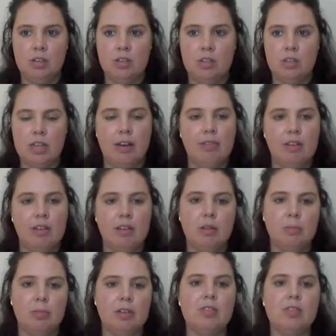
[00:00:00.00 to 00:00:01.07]
just have a little
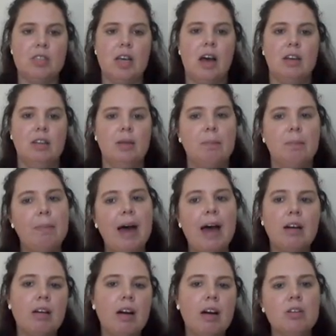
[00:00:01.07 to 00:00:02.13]
bit of sound in the
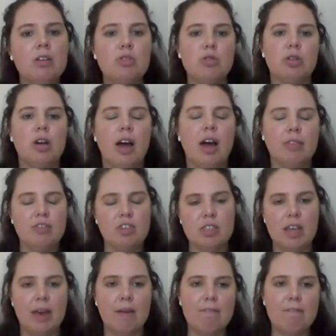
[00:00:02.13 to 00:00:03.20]
background to kind of
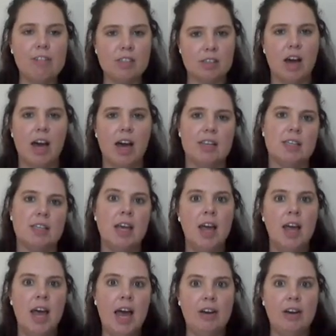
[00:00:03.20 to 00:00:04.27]
just emphasize
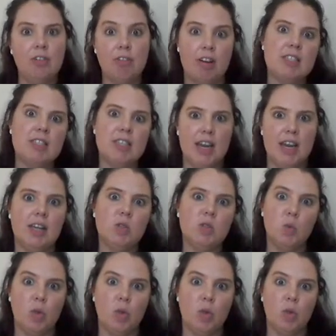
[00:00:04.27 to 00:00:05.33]
and resonate
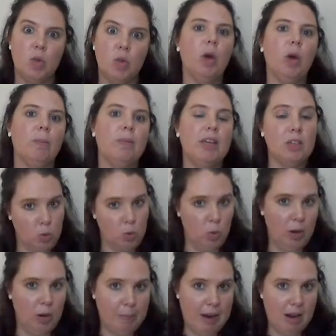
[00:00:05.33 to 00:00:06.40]
with what the poem is
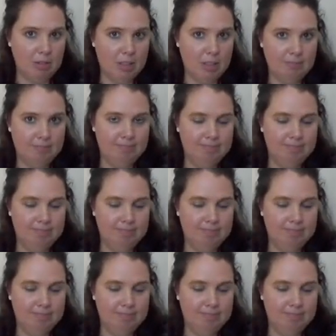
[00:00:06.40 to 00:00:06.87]
all about.